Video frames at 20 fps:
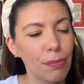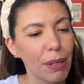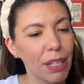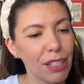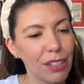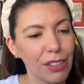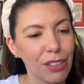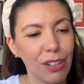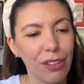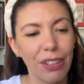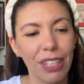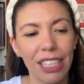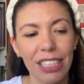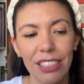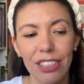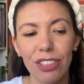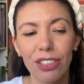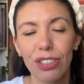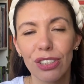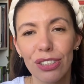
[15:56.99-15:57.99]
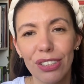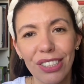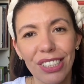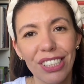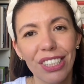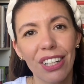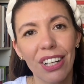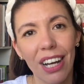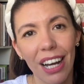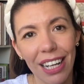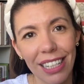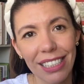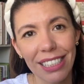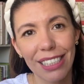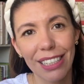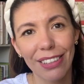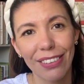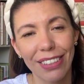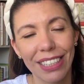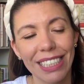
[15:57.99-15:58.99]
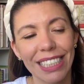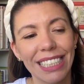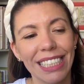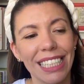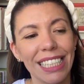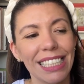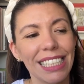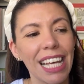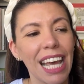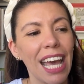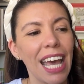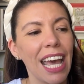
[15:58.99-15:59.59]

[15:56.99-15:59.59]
but you don't get to choose your consequences.